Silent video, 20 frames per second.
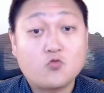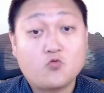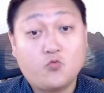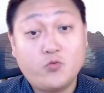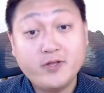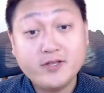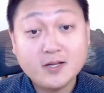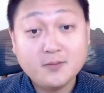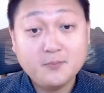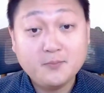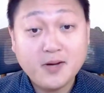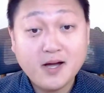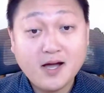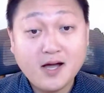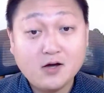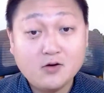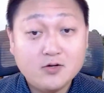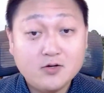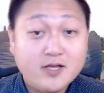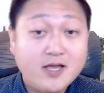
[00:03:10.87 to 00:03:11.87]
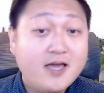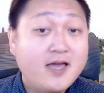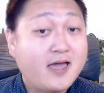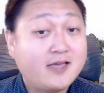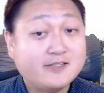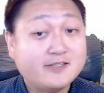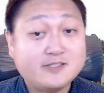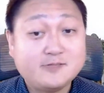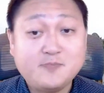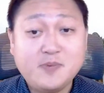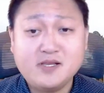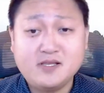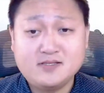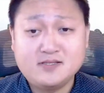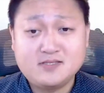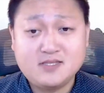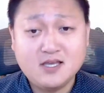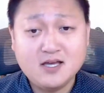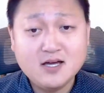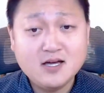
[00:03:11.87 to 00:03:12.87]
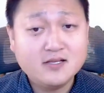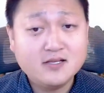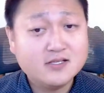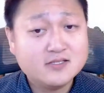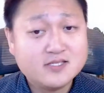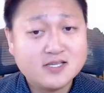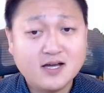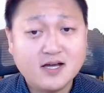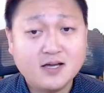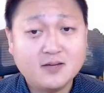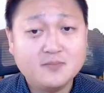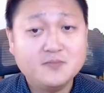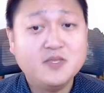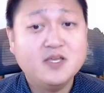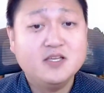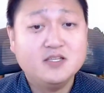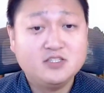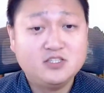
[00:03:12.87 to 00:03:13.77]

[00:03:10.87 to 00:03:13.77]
recompile, and spend a ton of time